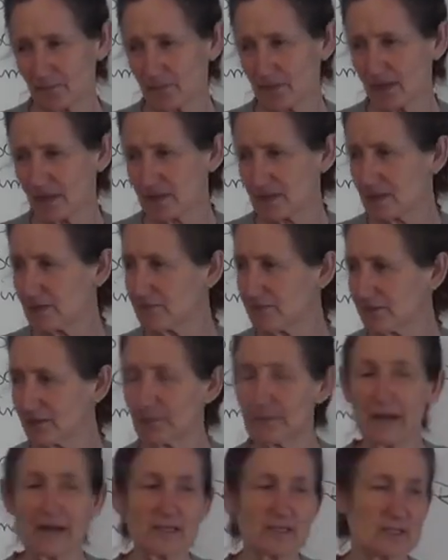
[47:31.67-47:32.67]
there's
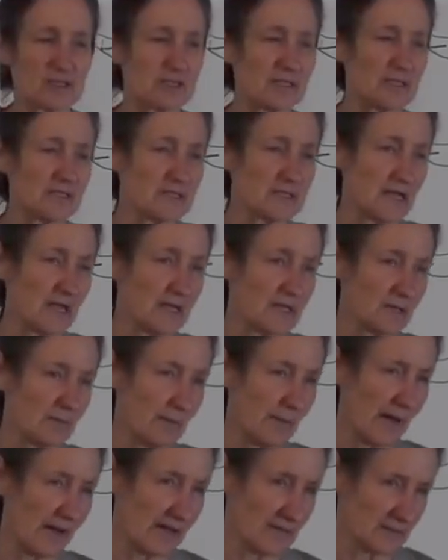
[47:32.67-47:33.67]
inflammation in tender
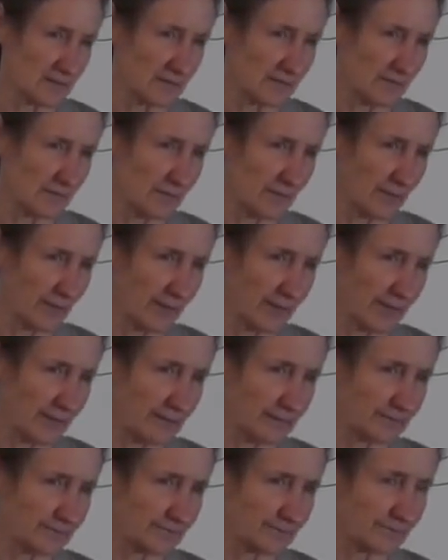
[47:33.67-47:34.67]
parts of the
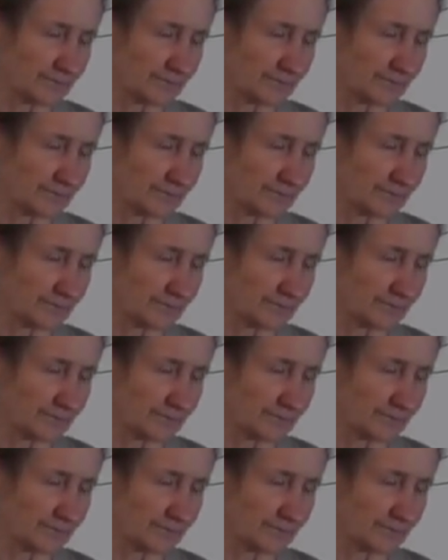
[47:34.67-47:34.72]
body.